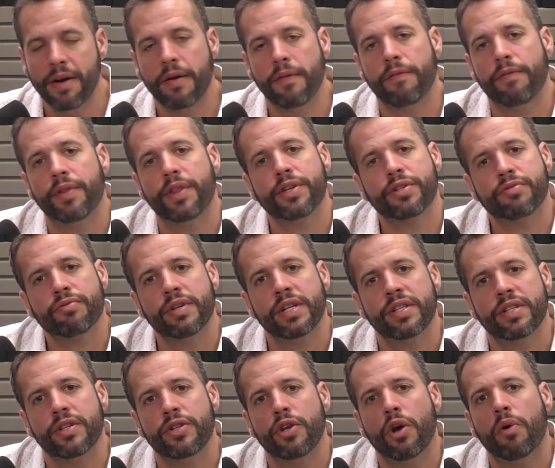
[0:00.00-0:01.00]
For this
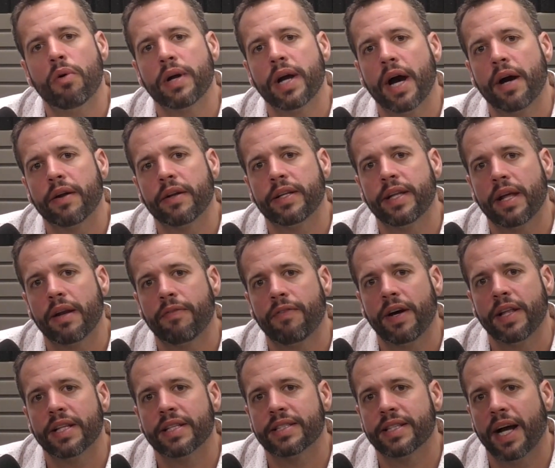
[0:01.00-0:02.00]
reason, knowing how to identify
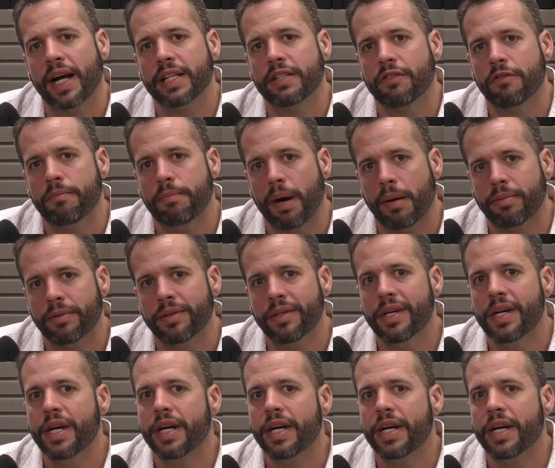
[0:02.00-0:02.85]
the signs of a bubble